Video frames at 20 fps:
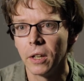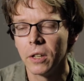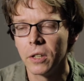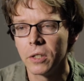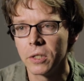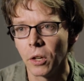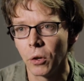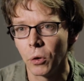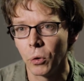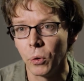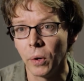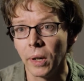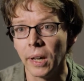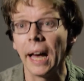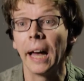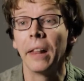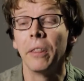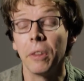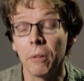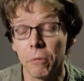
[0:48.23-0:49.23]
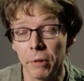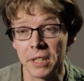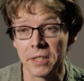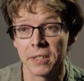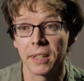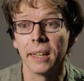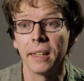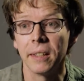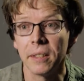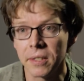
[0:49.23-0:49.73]
So, and the
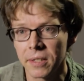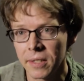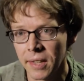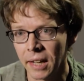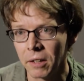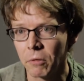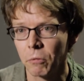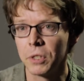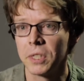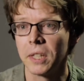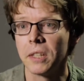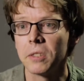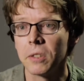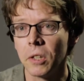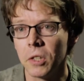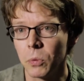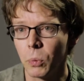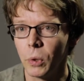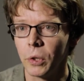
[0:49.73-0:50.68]
risk is that resistance